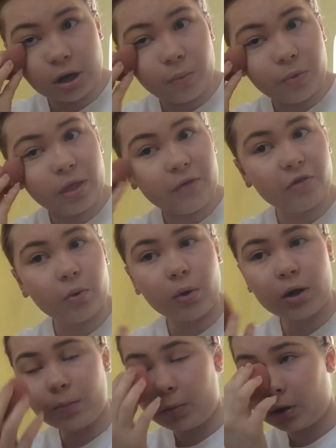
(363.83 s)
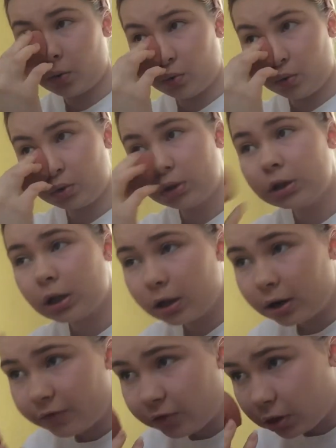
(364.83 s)
with everyone in my course
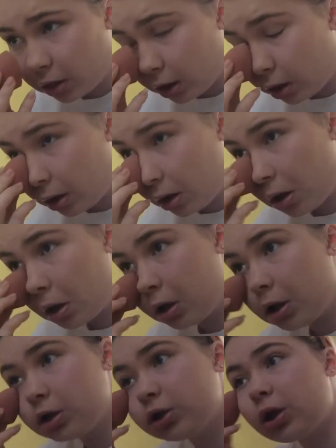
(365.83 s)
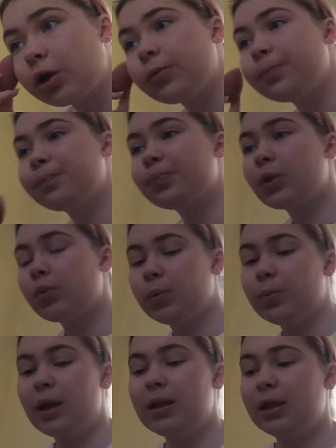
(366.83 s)
and everything. So
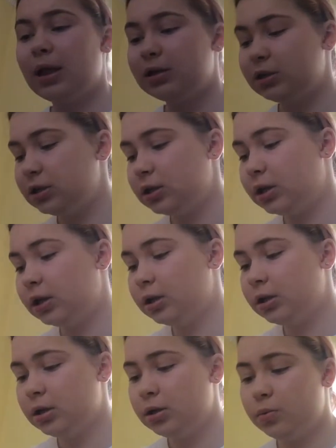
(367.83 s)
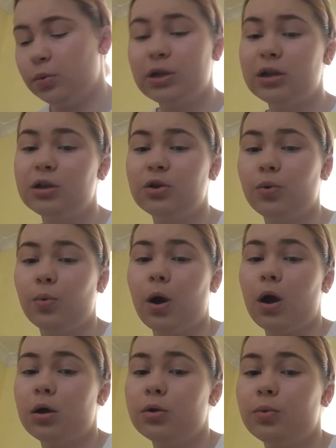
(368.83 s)
we didn't do
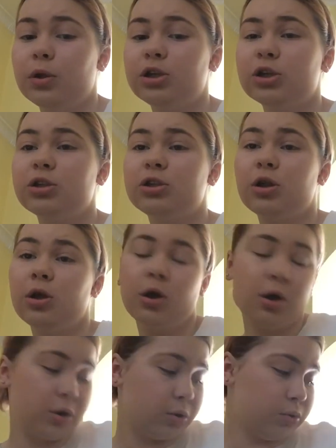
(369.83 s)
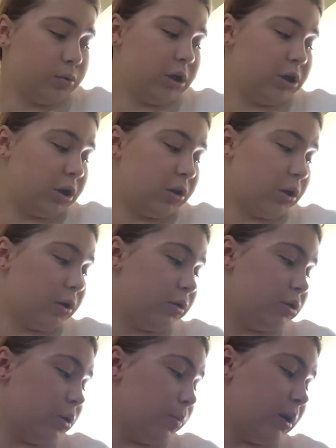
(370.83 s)
work, we just called each other
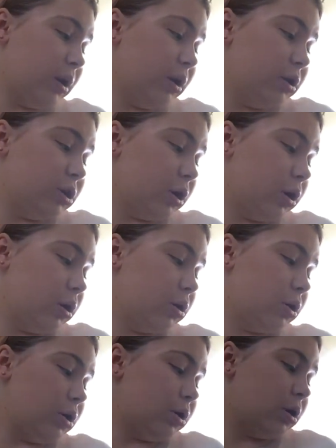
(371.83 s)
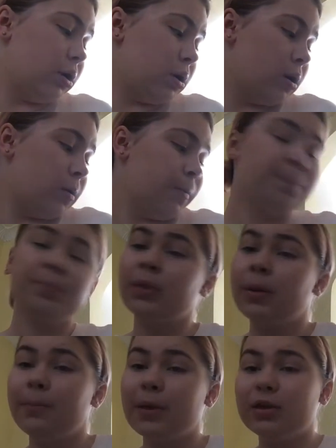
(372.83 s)
so my teacher could
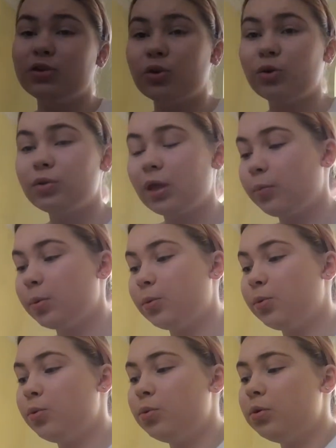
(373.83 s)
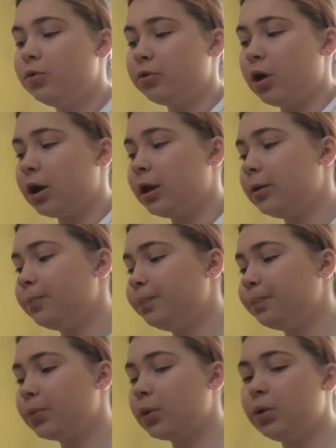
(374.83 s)
make sure that we were all alright,
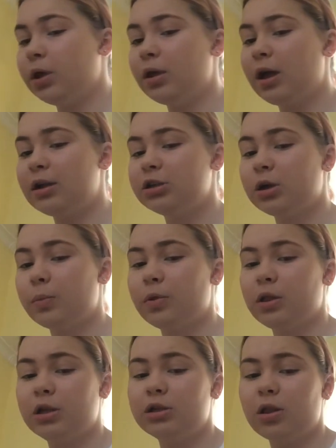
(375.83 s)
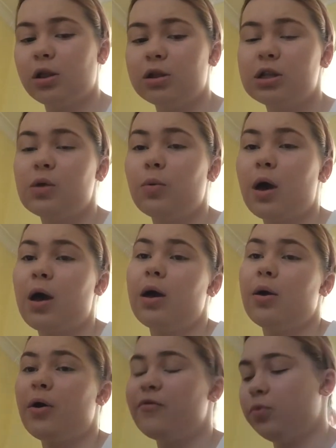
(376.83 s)
we could catch up with each other, see
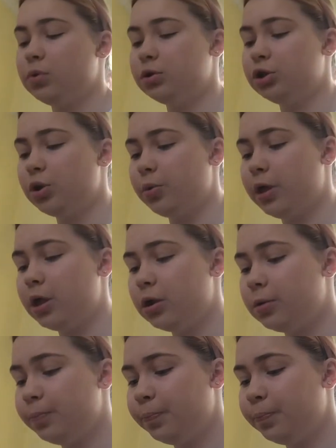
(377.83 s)
how everyone's doing